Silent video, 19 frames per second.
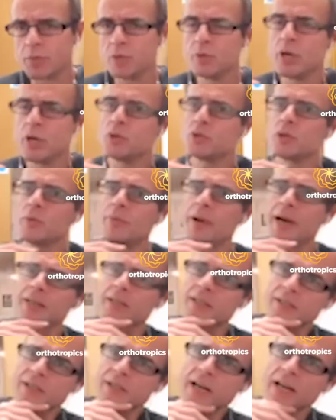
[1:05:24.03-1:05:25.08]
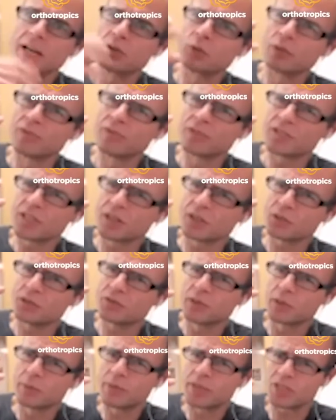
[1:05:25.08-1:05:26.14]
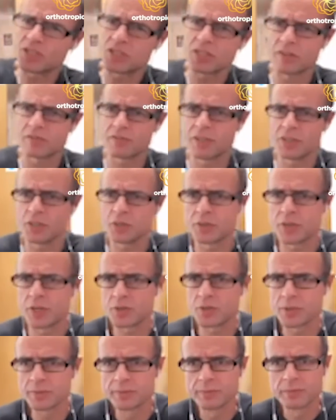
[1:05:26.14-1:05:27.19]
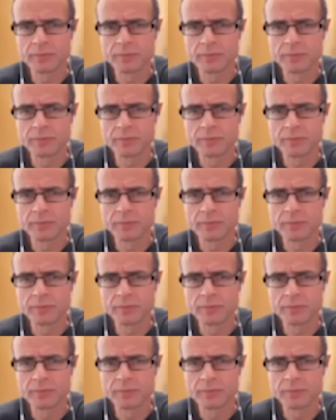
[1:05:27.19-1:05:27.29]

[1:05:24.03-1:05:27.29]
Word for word: You go to bed at night, and all of a sudden you feel a bit Correct. stuffy in your nose.